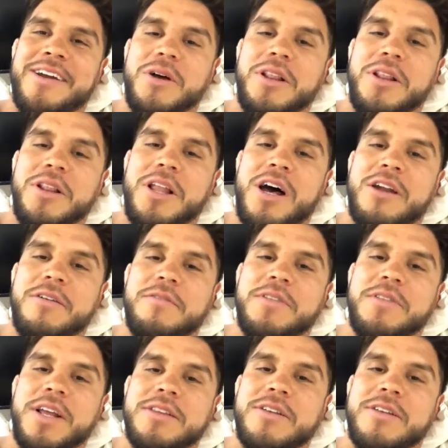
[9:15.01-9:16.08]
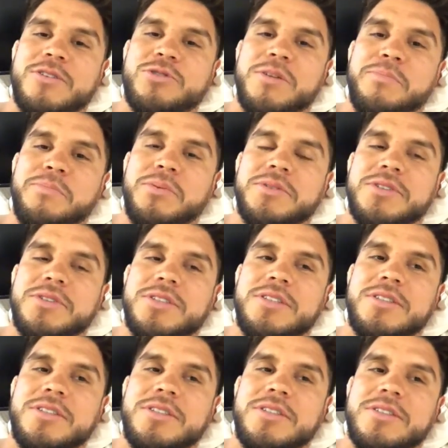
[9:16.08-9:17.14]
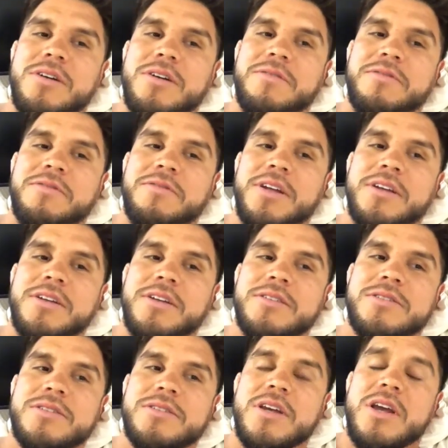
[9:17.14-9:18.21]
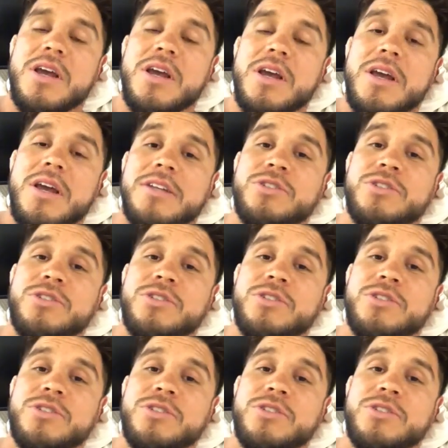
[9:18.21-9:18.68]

A lot of like the Triple C stuff, like it's real